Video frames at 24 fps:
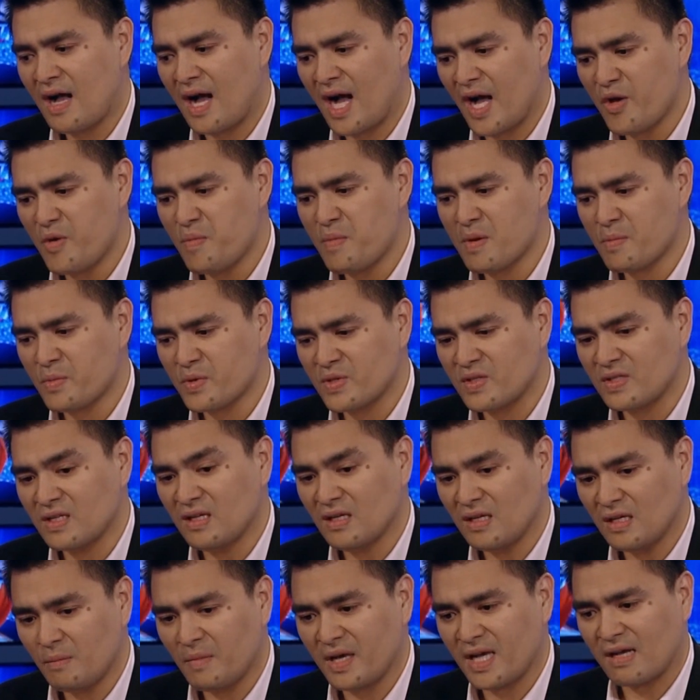I remember
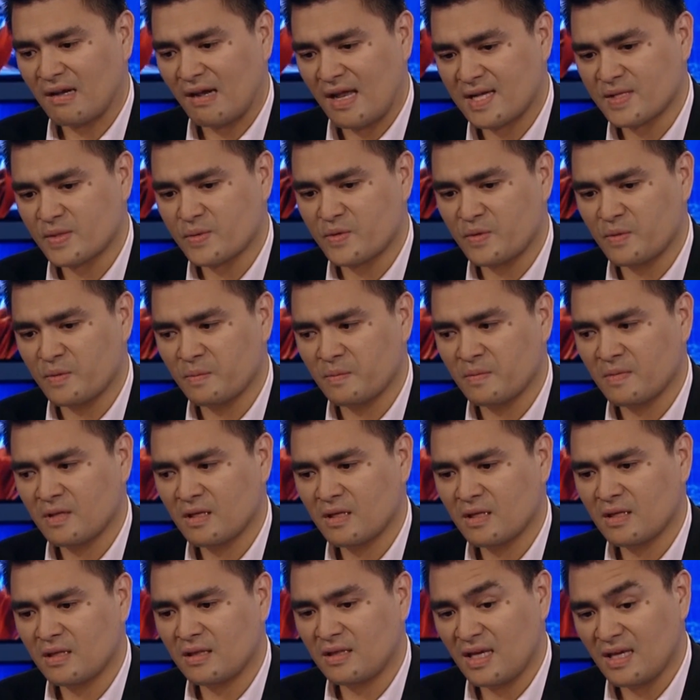sitting in my classroom
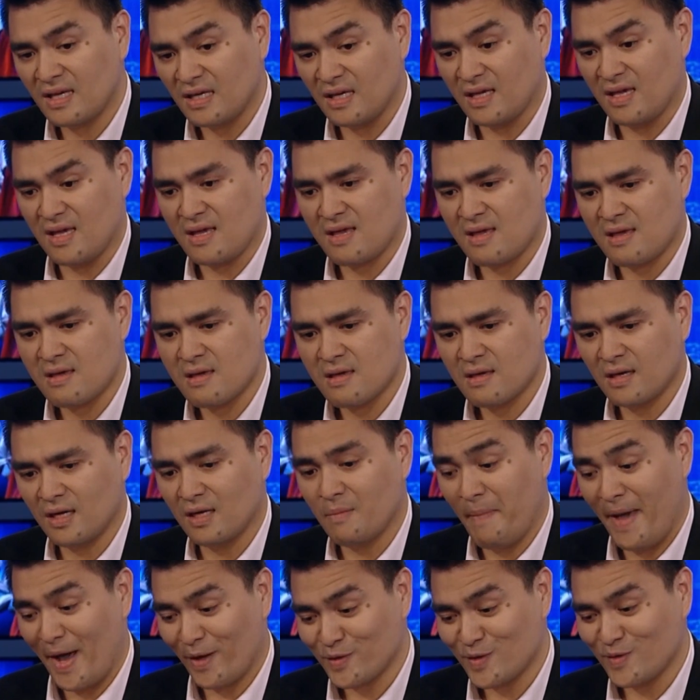thinking,
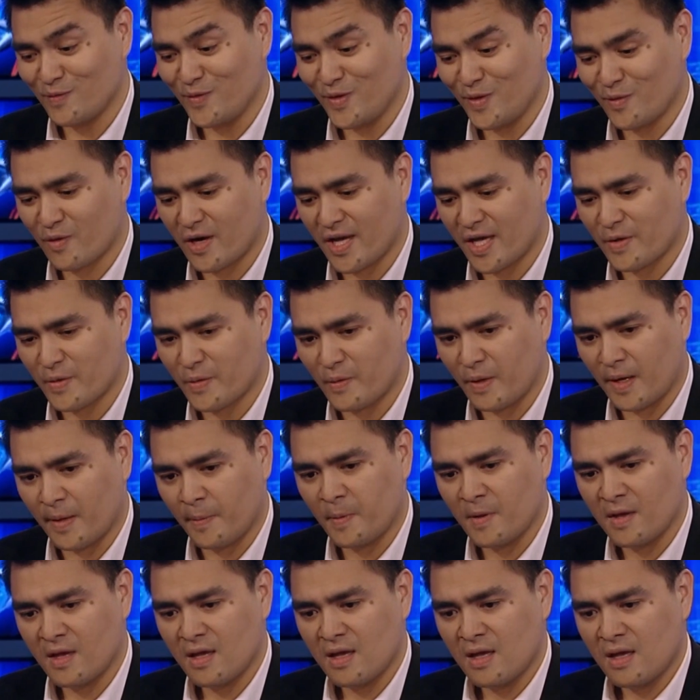in Mountain View, where I grew
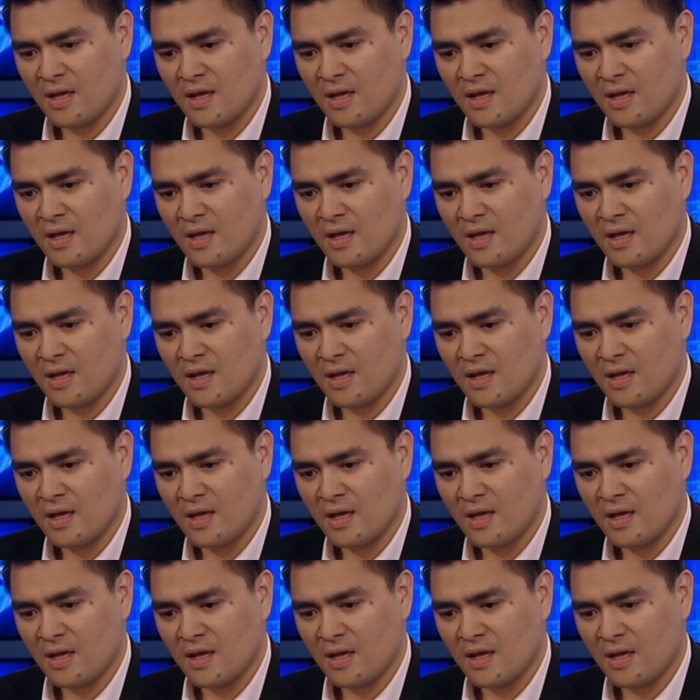up,